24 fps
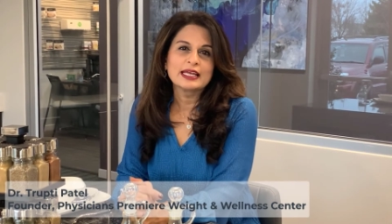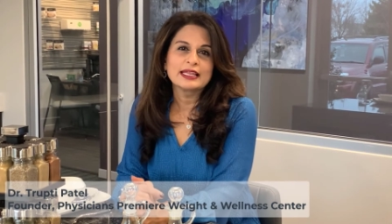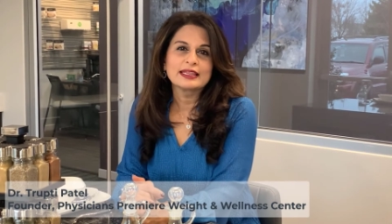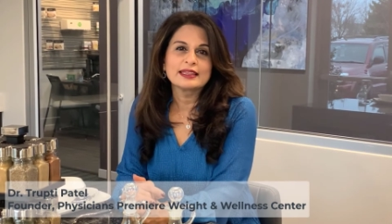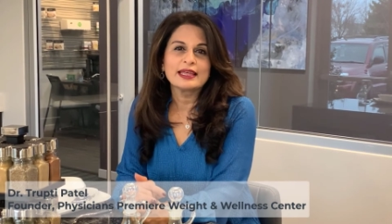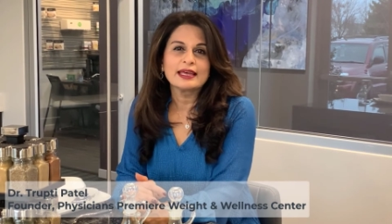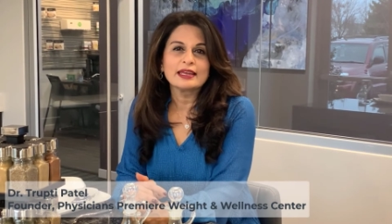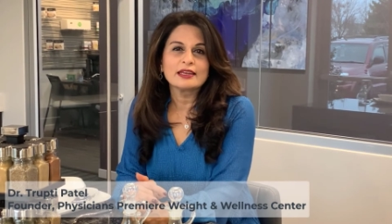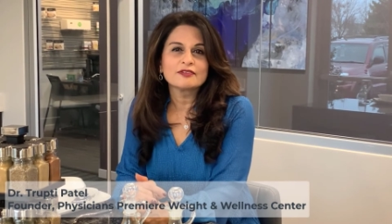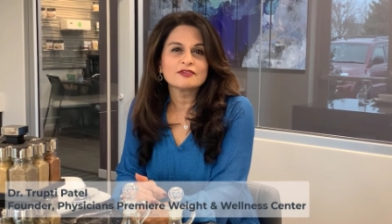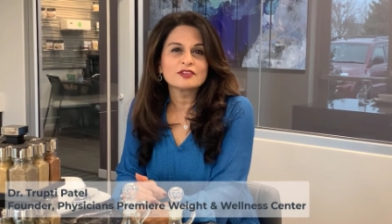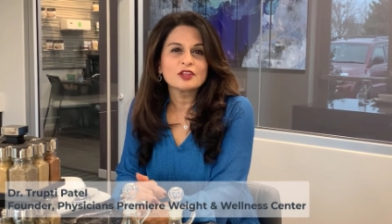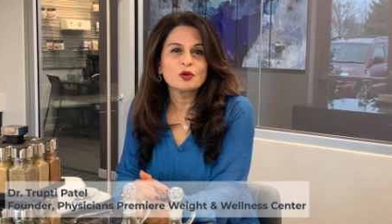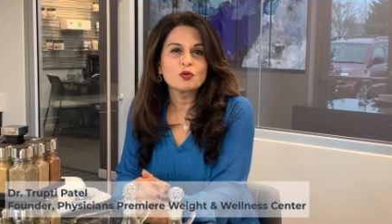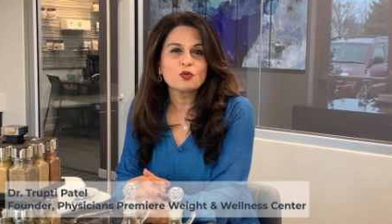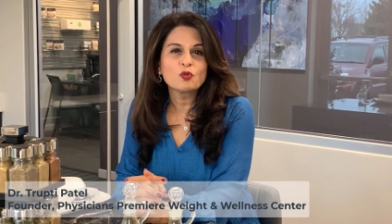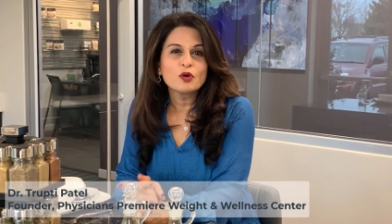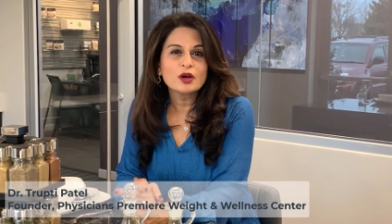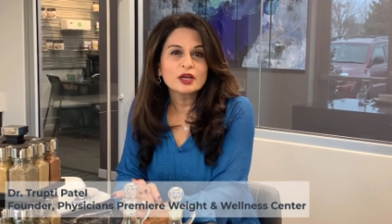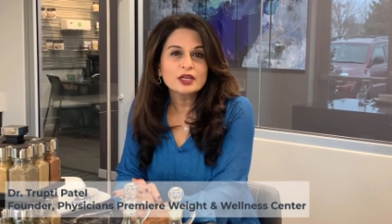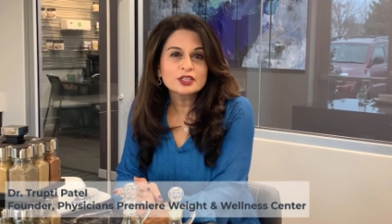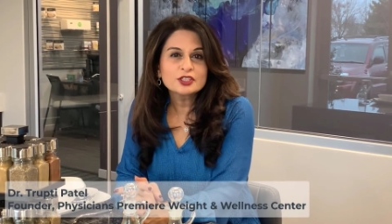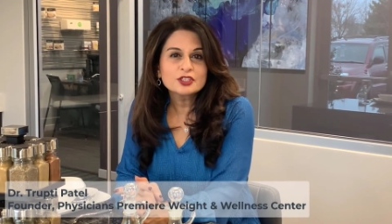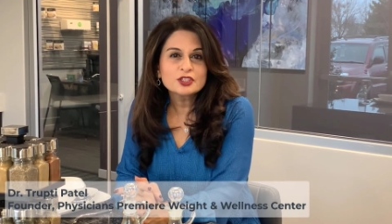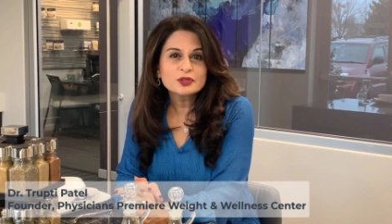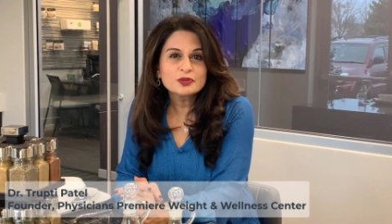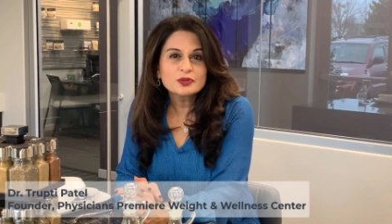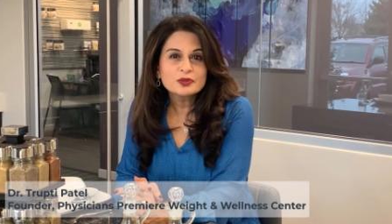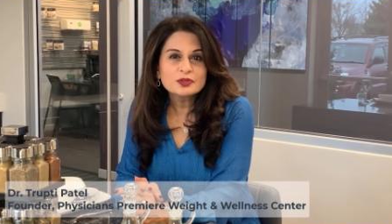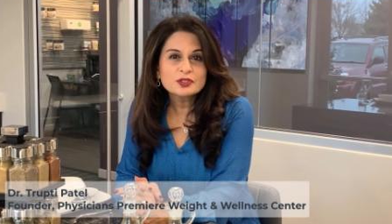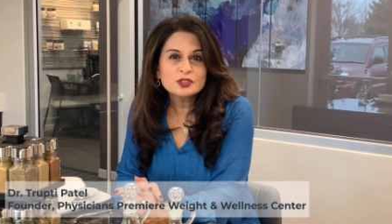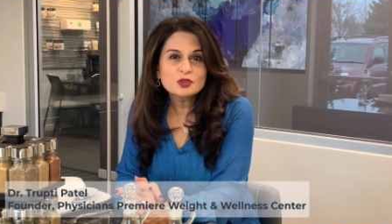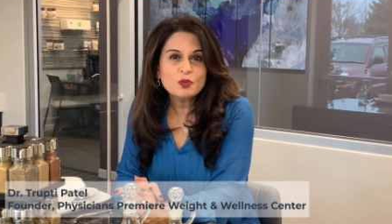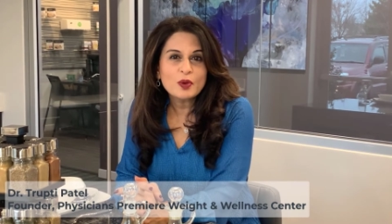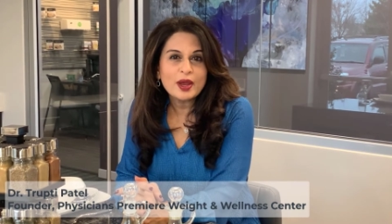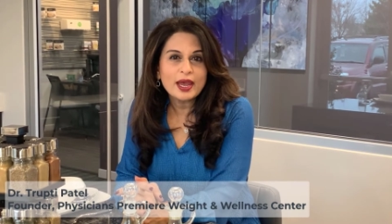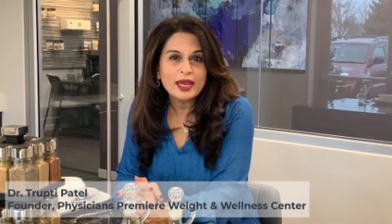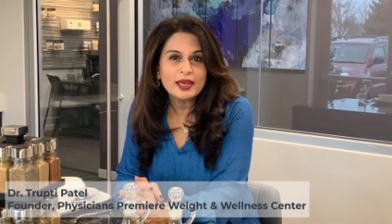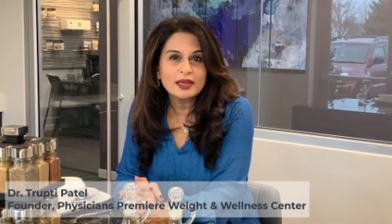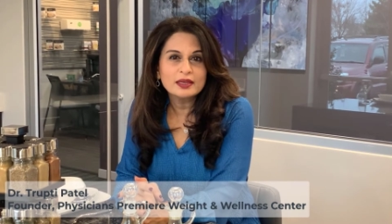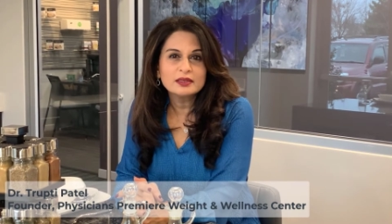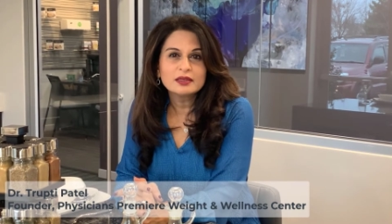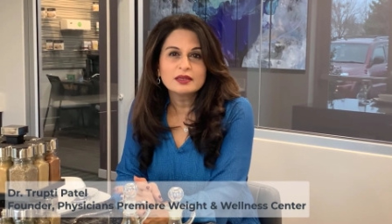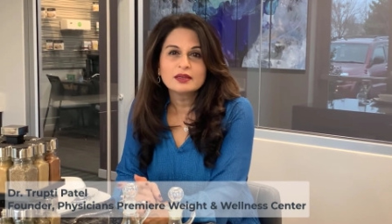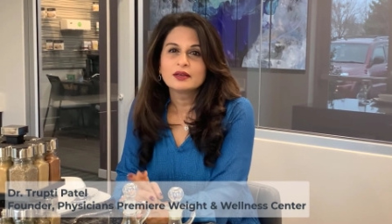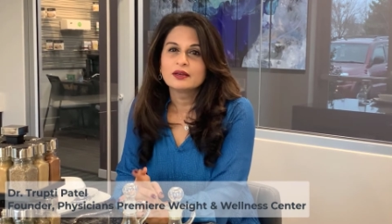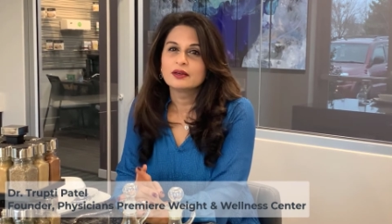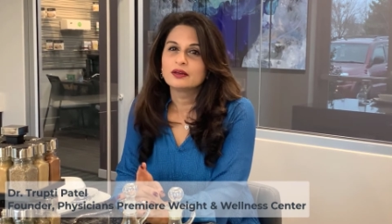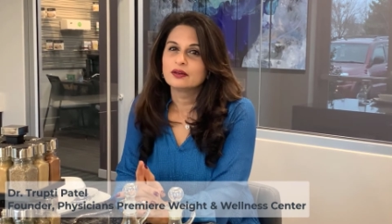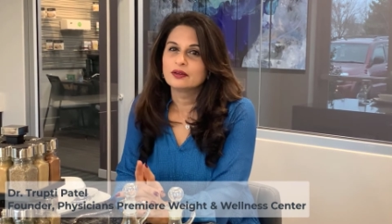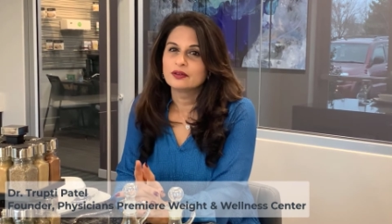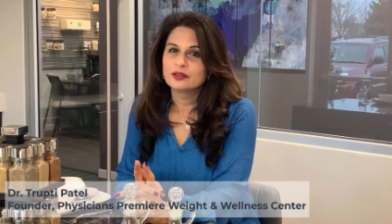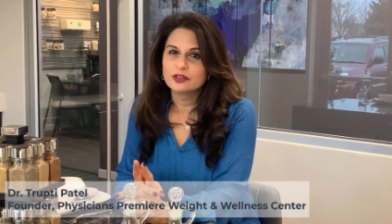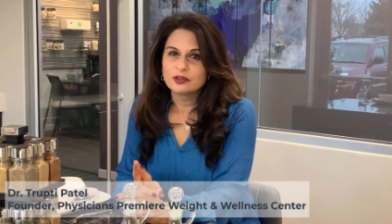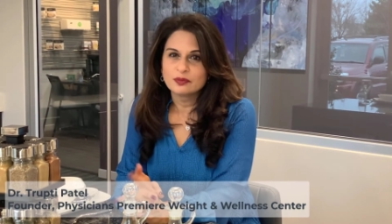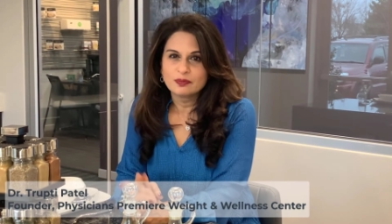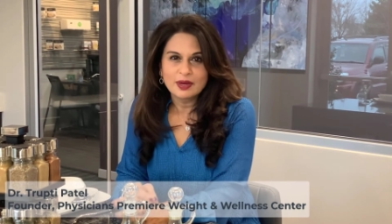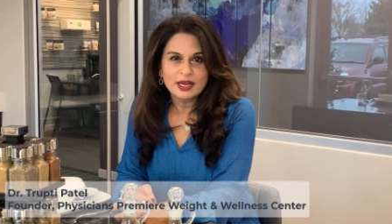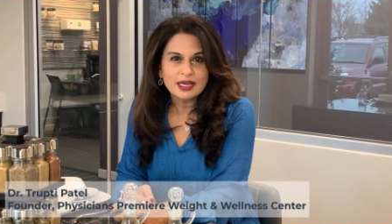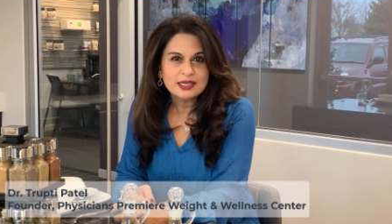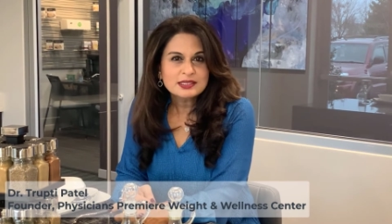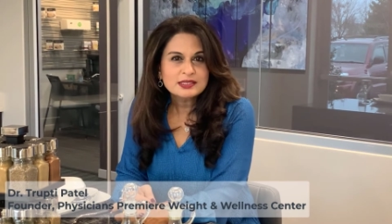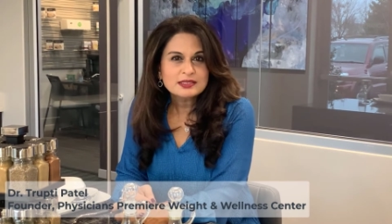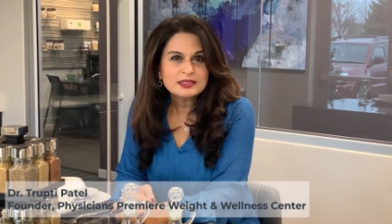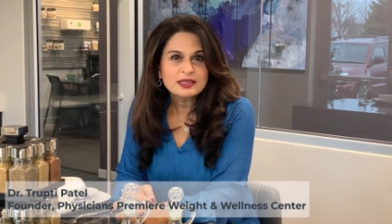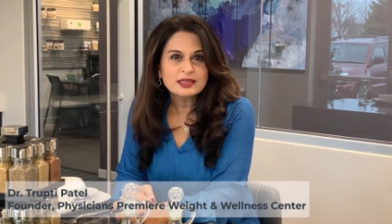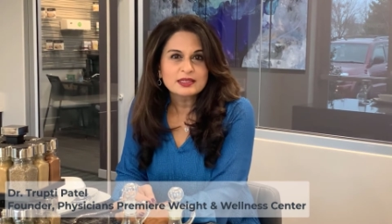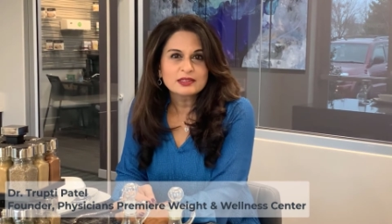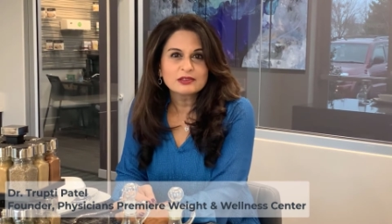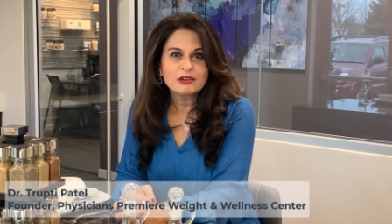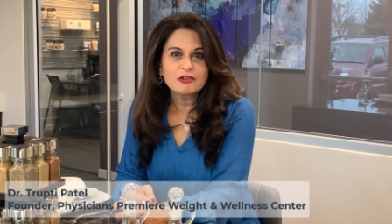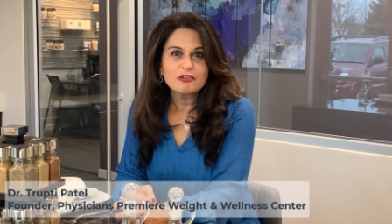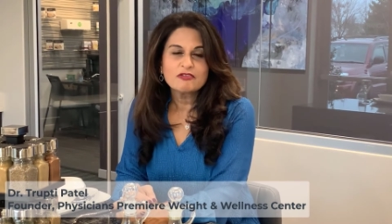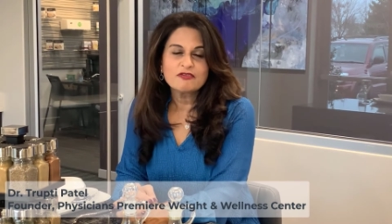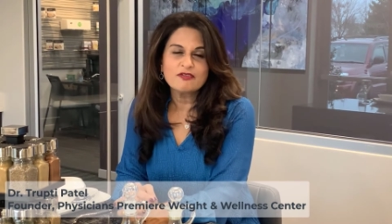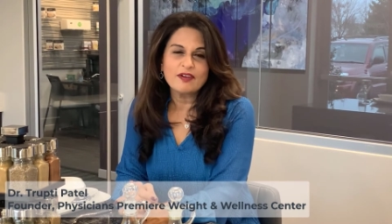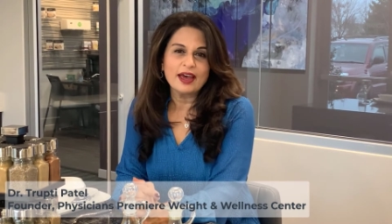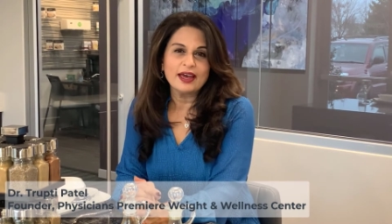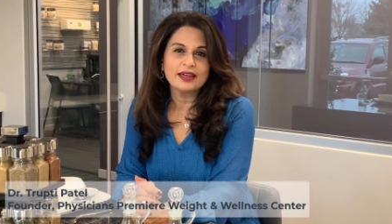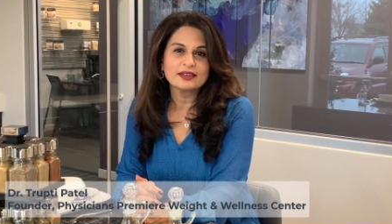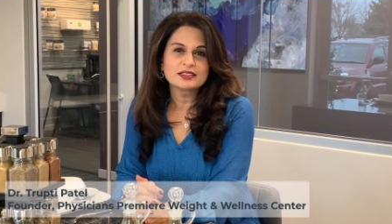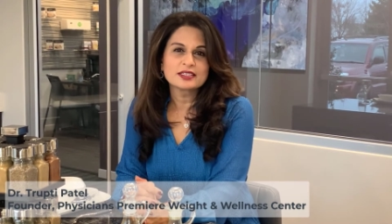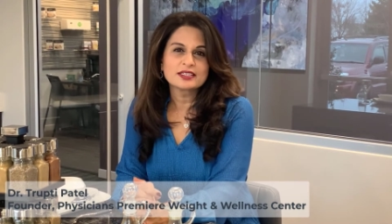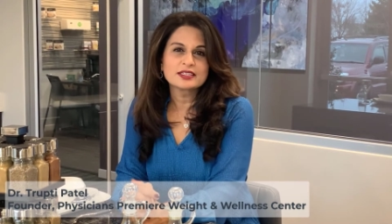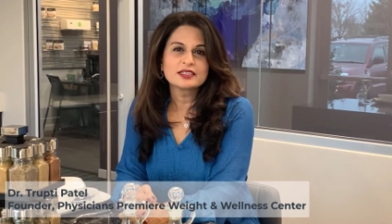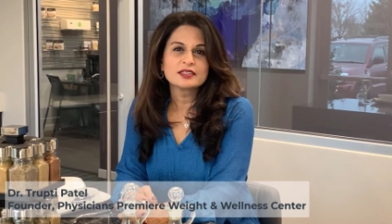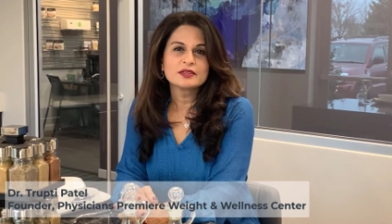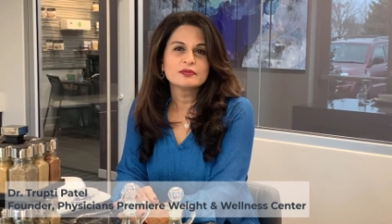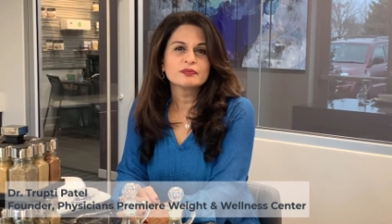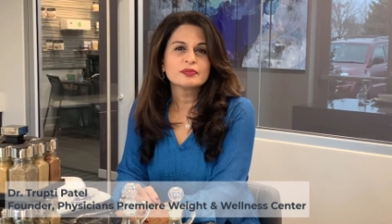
that if they wanted to lose weight, you must eat low fat.